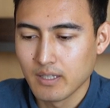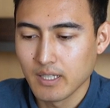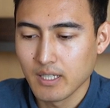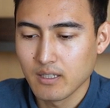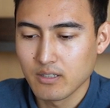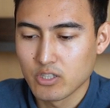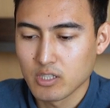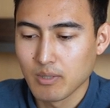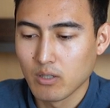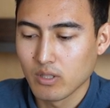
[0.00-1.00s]
Then
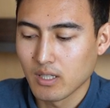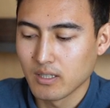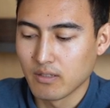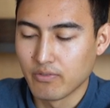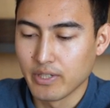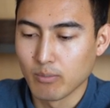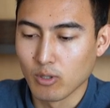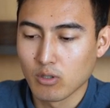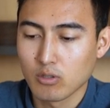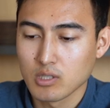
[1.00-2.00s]
just below that, the
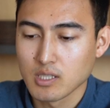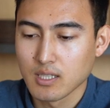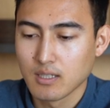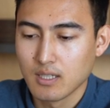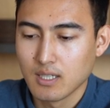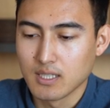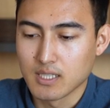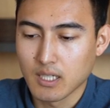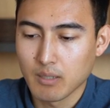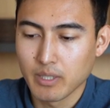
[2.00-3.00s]
variable cost.
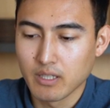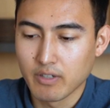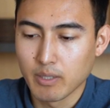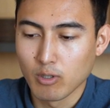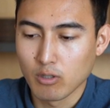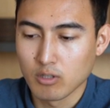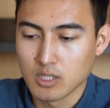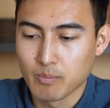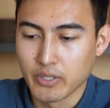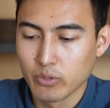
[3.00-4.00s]
It's gonna be the variable
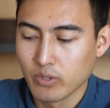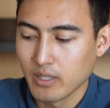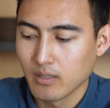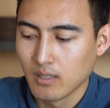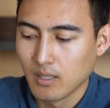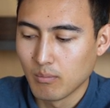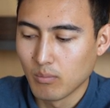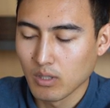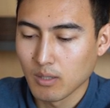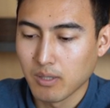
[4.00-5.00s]
cost per unit
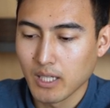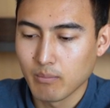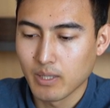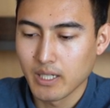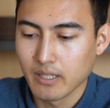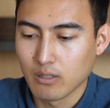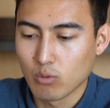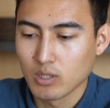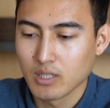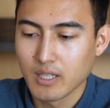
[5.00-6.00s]
multiplied by the
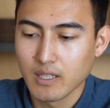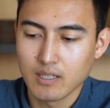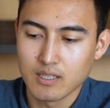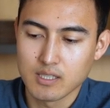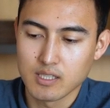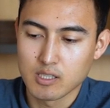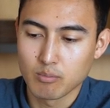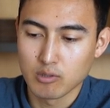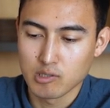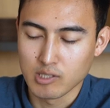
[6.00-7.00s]
quantity, as it's
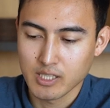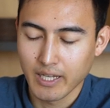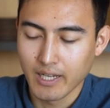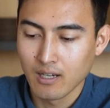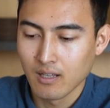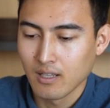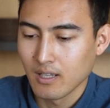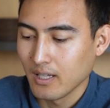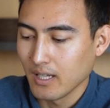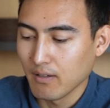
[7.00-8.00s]
supposed to scale.
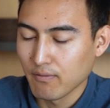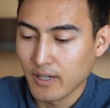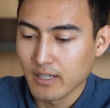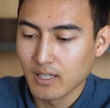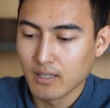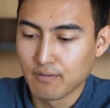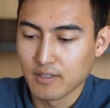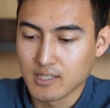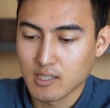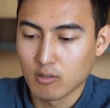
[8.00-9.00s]
And finally the
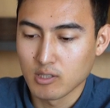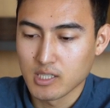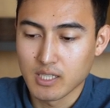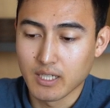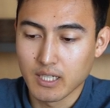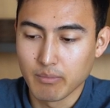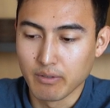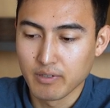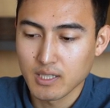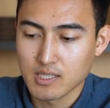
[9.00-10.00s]
fixed costs are gonna be
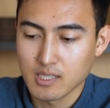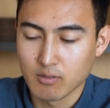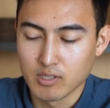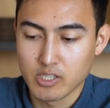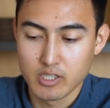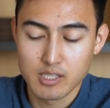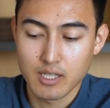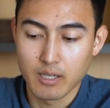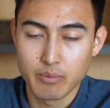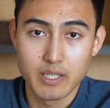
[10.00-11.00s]
fixed, so it's just
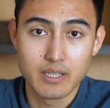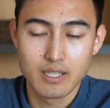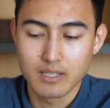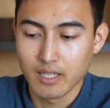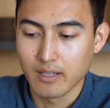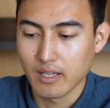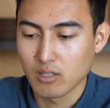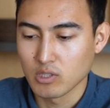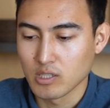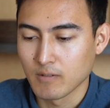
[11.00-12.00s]
gonna be that
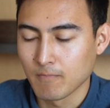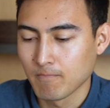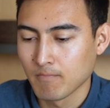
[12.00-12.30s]
10,000.